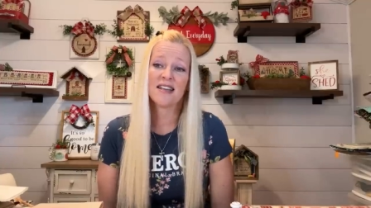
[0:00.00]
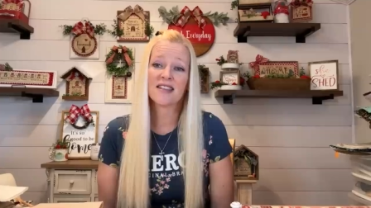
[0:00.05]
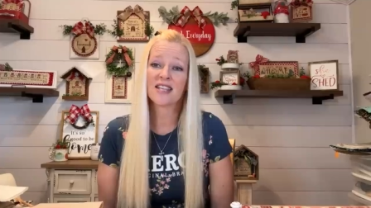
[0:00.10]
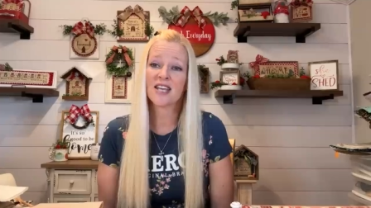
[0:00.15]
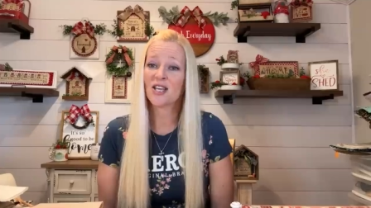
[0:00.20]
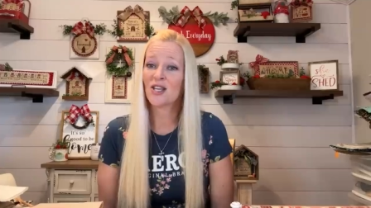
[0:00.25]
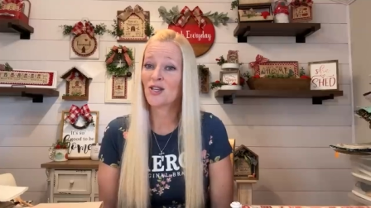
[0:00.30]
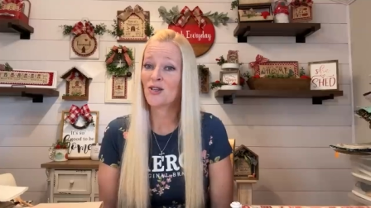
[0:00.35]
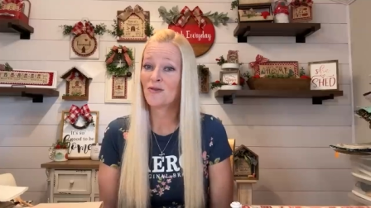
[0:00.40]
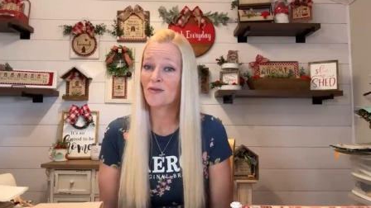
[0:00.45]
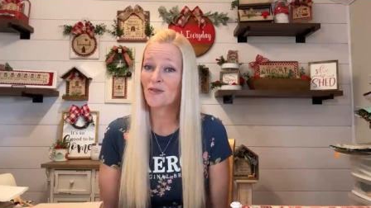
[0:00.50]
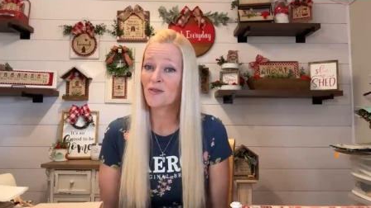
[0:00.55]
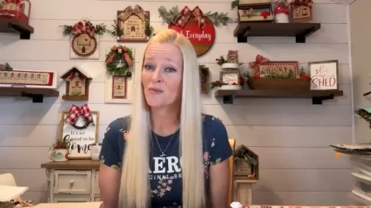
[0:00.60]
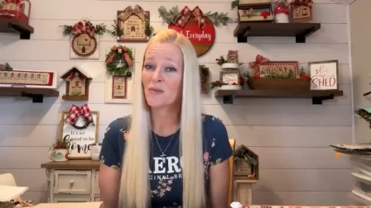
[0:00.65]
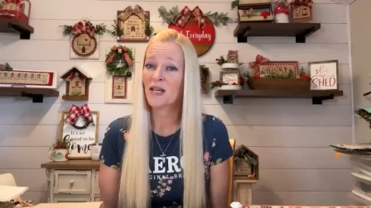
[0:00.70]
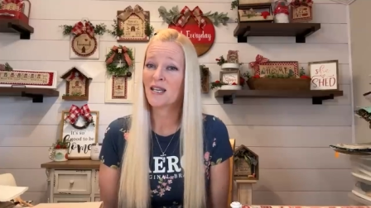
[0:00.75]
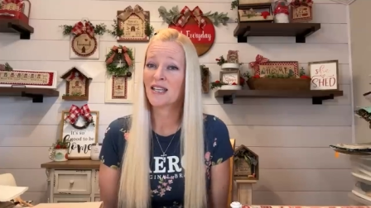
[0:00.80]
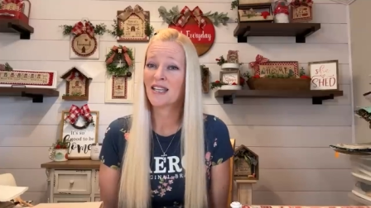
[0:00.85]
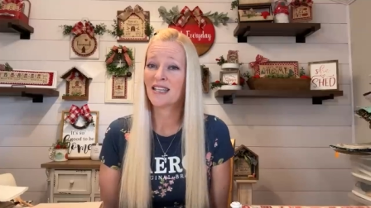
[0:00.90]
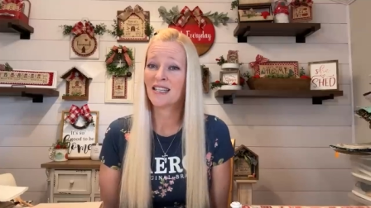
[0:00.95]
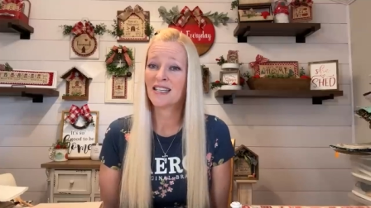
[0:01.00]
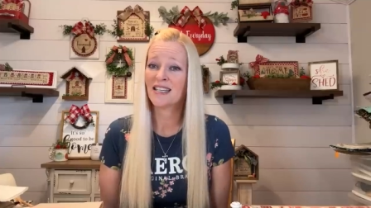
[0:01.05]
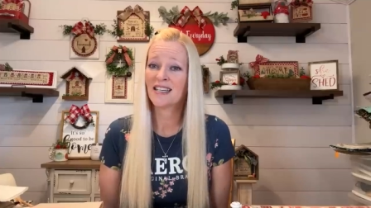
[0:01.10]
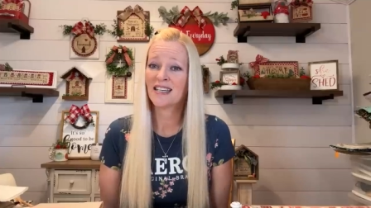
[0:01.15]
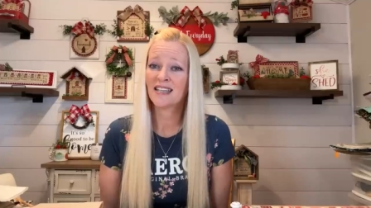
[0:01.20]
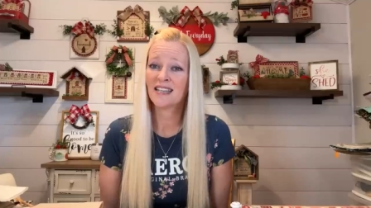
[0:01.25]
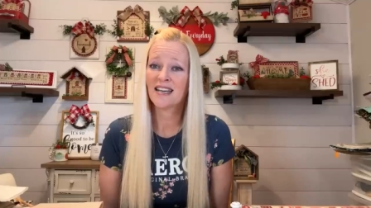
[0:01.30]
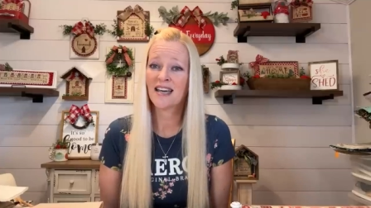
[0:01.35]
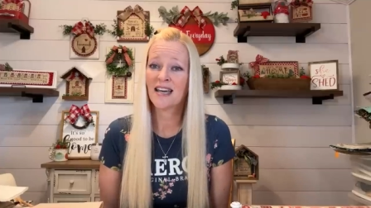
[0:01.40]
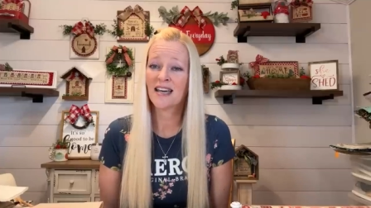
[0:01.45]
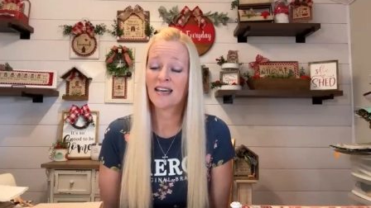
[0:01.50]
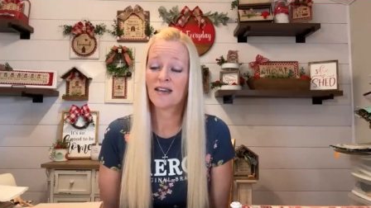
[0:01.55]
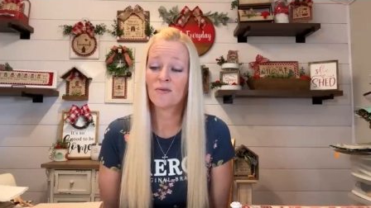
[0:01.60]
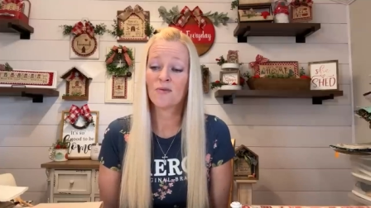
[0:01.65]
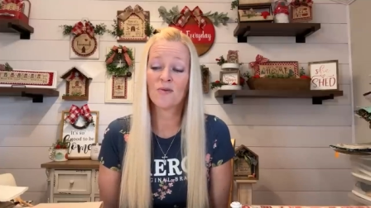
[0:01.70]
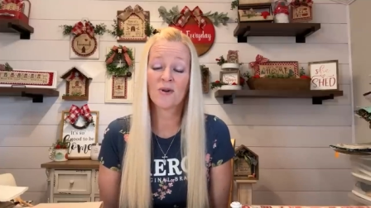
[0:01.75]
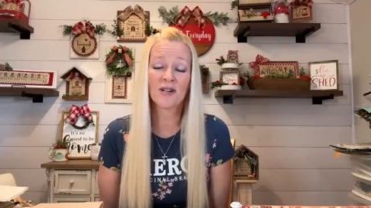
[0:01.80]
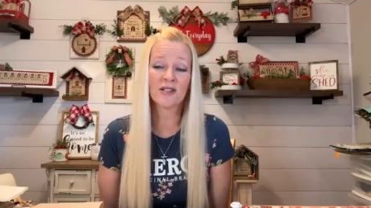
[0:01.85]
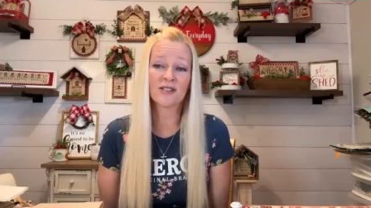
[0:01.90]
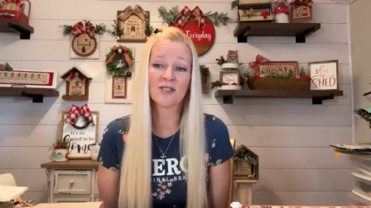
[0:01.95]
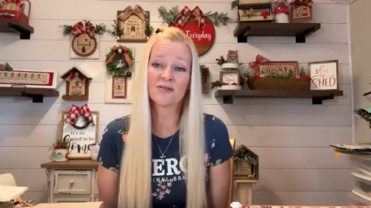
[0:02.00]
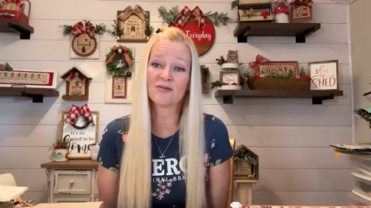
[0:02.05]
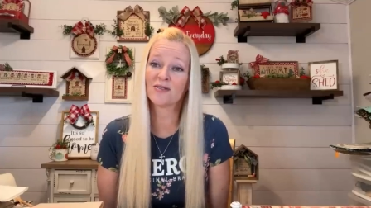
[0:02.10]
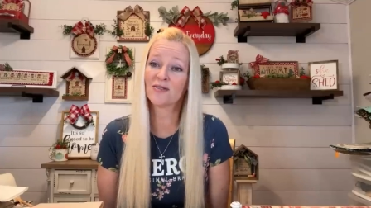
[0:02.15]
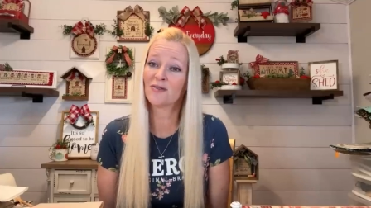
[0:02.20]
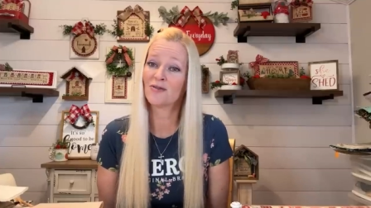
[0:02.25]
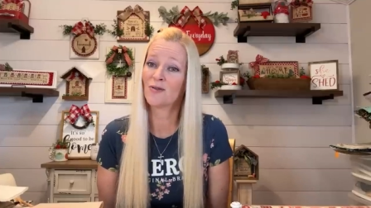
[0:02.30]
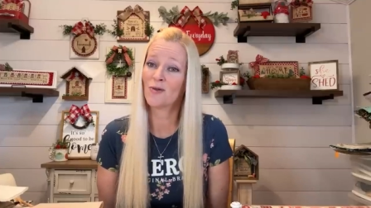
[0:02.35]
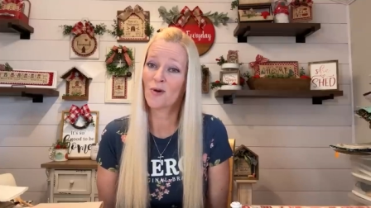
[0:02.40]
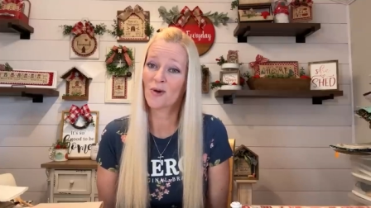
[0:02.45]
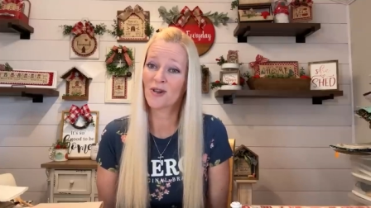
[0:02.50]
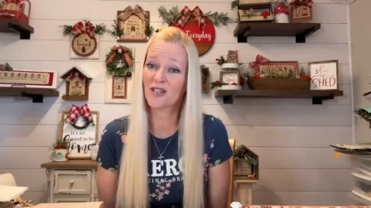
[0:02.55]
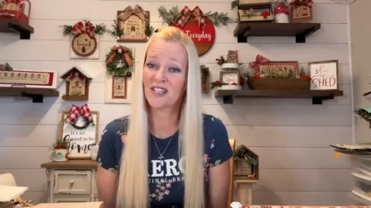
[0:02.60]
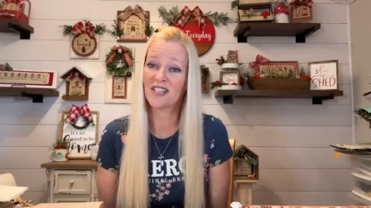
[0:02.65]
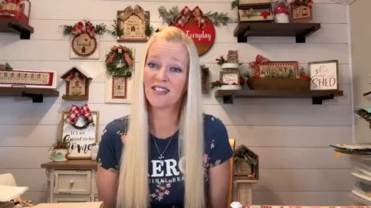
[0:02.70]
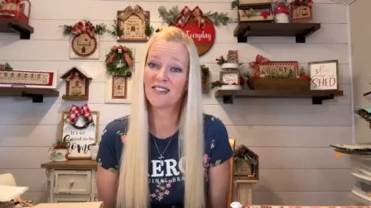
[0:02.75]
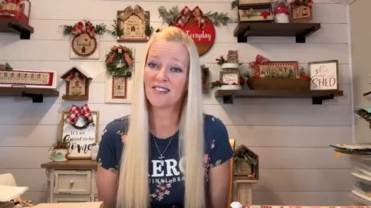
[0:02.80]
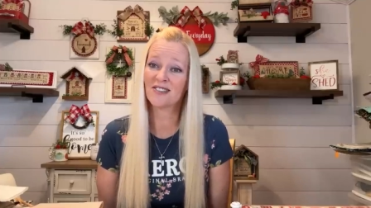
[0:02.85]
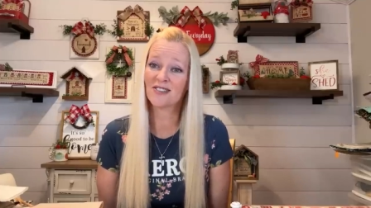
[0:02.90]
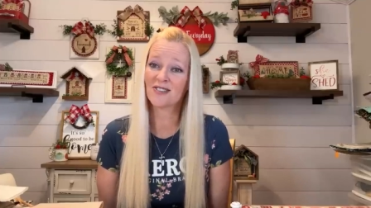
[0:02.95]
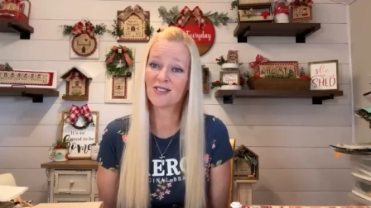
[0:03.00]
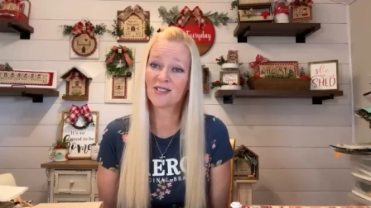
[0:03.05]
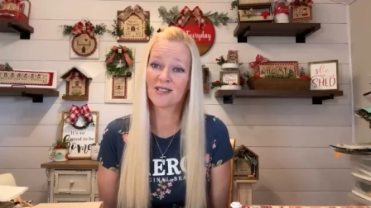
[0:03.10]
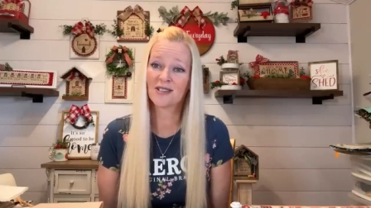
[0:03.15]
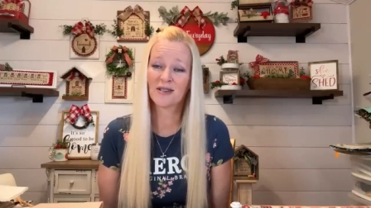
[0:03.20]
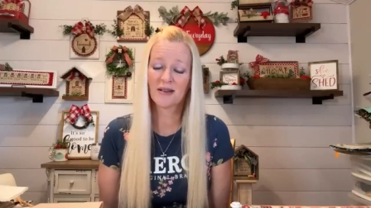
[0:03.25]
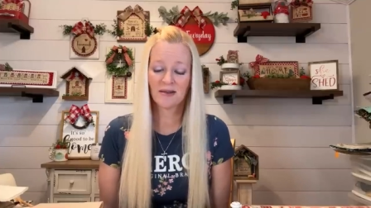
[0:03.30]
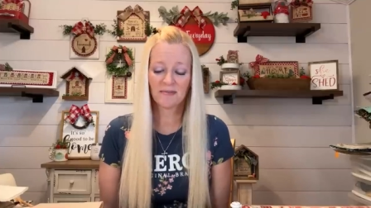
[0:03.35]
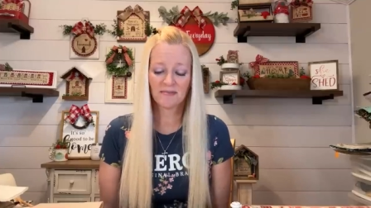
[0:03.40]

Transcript: thank you for making it a wonderful four years.